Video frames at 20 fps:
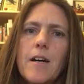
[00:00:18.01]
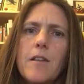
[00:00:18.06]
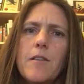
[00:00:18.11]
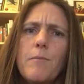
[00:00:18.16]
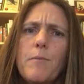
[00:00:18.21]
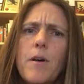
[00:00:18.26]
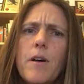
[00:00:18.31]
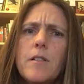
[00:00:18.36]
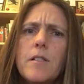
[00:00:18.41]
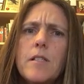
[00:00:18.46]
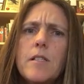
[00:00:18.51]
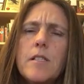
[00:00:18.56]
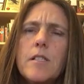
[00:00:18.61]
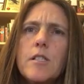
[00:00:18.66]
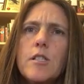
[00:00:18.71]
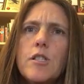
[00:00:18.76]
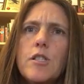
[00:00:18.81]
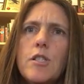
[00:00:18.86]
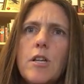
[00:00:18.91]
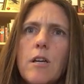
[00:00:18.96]
The process
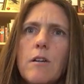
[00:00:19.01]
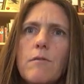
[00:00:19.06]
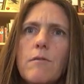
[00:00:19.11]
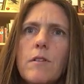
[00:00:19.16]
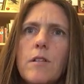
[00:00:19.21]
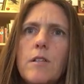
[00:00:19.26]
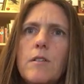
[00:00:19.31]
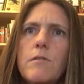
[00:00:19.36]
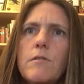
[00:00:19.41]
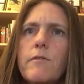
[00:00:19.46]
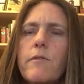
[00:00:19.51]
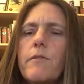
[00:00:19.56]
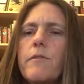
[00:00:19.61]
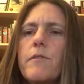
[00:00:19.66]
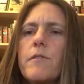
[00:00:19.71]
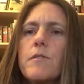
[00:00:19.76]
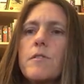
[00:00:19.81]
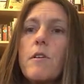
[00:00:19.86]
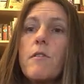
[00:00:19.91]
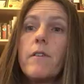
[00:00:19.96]
is generally useful
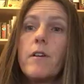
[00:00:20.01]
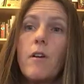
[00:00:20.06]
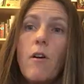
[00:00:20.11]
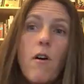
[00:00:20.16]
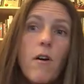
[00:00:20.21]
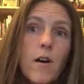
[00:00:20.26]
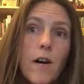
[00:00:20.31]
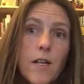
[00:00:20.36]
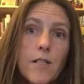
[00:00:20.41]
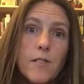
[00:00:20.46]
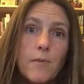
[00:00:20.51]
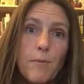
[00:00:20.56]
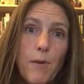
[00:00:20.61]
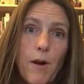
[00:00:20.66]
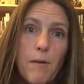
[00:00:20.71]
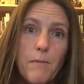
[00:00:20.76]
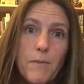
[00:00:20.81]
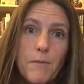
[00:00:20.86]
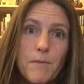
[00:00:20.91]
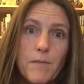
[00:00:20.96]
for solving all kinds of
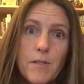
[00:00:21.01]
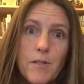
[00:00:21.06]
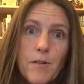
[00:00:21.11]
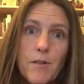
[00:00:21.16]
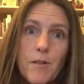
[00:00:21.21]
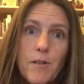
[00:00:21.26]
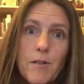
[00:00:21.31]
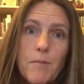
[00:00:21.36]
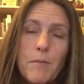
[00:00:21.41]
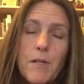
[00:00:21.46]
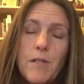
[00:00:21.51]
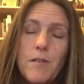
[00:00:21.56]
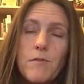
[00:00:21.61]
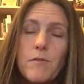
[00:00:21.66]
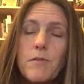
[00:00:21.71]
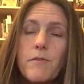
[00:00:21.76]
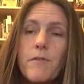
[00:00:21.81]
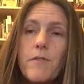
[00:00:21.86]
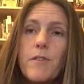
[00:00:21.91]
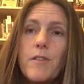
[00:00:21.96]
problems, so it could be
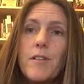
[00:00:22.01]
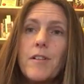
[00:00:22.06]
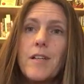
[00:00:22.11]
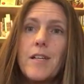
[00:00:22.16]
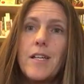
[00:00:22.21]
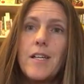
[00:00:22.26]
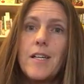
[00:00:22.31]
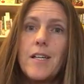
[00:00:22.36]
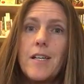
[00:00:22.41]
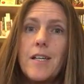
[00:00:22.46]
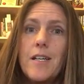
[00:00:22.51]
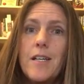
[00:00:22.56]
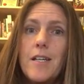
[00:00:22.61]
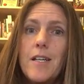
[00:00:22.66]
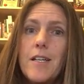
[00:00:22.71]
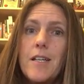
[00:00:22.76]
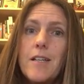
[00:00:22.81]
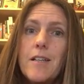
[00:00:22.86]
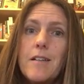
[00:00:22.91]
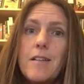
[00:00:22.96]
useful
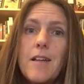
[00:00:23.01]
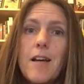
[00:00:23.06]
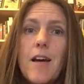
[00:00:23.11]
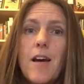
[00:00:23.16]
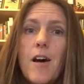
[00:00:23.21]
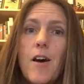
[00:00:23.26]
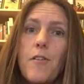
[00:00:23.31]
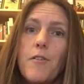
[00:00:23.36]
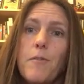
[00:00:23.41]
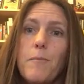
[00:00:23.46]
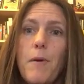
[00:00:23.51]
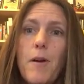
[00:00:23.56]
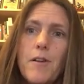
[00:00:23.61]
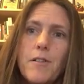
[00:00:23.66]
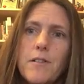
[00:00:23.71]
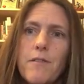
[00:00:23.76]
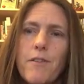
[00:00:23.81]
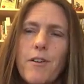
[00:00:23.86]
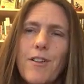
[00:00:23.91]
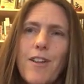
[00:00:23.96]
in other
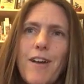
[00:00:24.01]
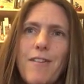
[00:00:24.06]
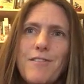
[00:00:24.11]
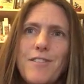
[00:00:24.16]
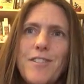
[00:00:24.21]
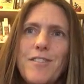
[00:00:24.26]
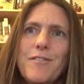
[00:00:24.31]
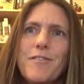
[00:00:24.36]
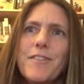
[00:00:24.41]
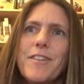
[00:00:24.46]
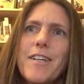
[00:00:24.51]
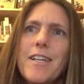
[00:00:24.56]
parts of your life too.